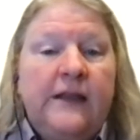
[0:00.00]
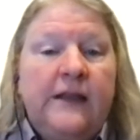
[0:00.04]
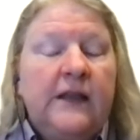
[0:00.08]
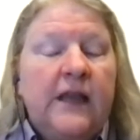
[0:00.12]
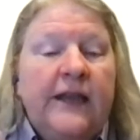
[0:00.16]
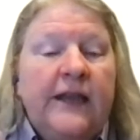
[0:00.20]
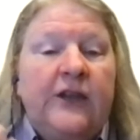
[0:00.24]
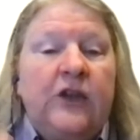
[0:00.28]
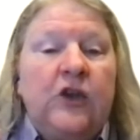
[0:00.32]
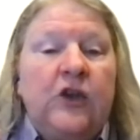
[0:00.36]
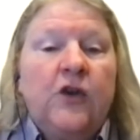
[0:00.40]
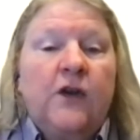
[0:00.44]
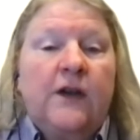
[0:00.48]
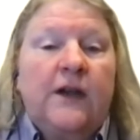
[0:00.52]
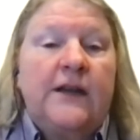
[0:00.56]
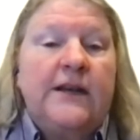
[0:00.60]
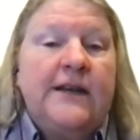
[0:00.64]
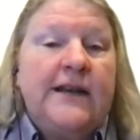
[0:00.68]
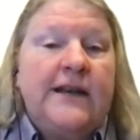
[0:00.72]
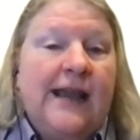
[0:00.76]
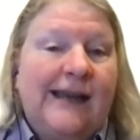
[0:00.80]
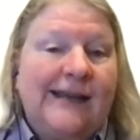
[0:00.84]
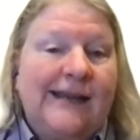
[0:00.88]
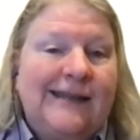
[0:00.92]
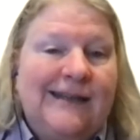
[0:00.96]
like you're
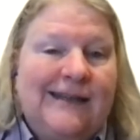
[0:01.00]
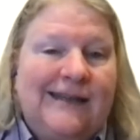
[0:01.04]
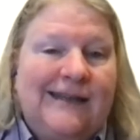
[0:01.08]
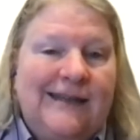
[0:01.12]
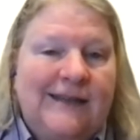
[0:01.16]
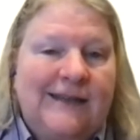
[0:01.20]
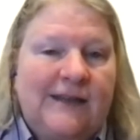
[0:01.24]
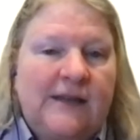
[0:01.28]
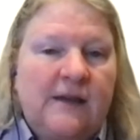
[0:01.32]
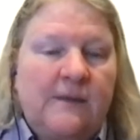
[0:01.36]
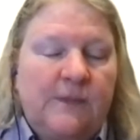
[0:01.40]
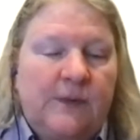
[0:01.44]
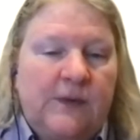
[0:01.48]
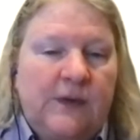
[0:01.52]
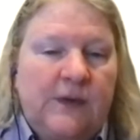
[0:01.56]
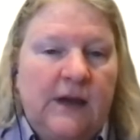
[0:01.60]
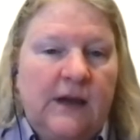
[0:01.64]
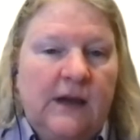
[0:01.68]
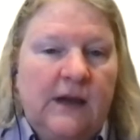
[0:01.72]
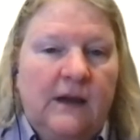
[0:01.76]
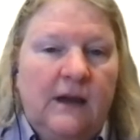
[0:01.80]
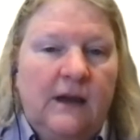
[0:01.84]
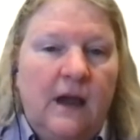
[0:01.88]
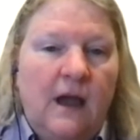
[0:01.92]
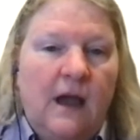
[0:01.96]
connected to
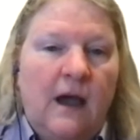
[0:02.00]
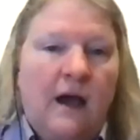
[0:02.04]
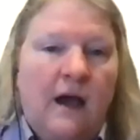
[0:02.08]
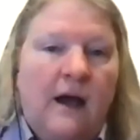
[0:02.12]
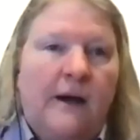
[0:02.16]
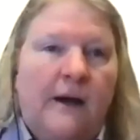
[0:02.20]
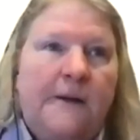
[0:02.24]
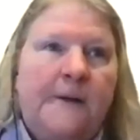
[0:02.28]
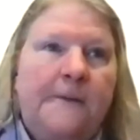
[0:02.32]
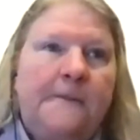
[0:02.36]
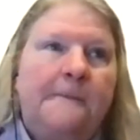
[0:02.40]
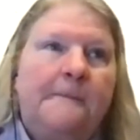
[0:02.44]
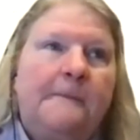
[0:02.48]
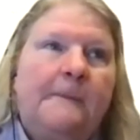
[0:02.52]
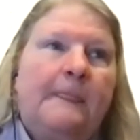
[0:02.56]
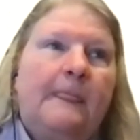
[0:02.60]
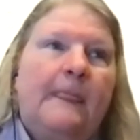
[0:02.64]
something. And